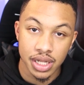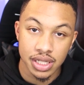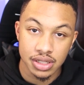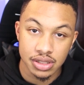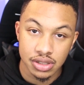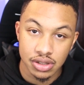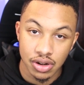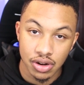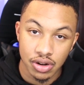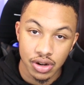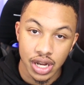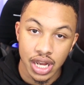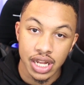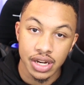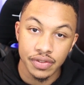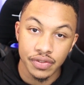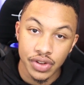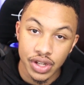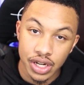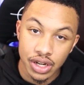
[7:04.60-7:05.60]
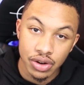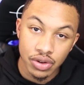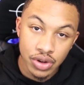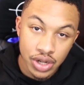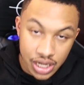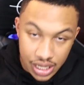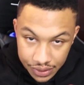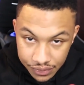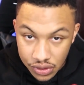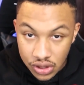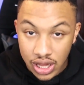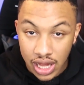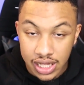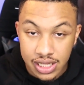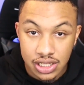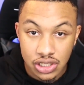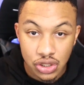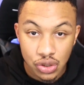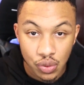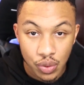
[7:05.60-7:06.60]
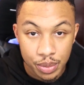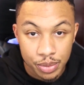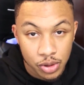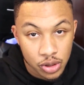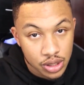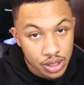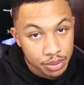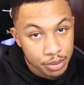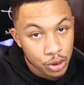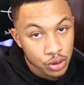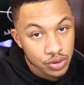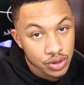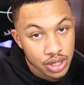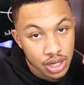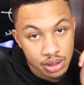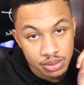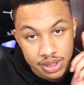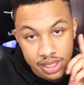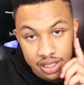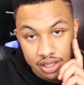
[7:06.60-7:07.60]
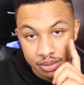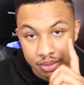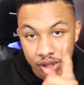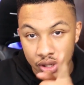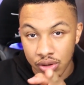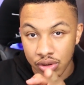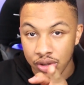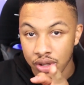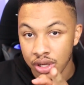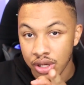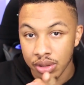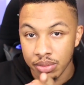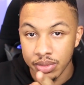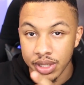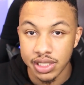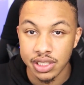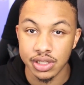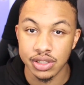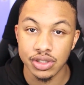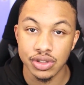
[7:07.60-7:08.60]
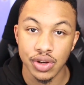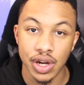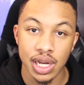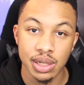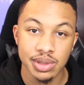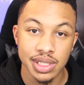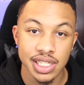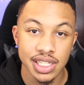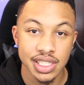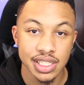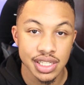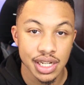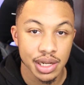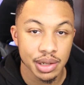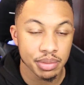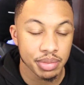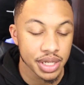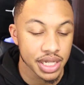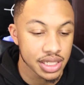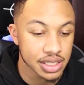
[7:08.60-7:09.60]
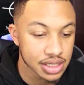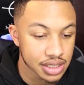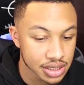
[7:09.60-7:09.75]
the song and the video? If you like this, you want more, let me know in the comment section below. Make sure you subscribe. Till next time. Peace.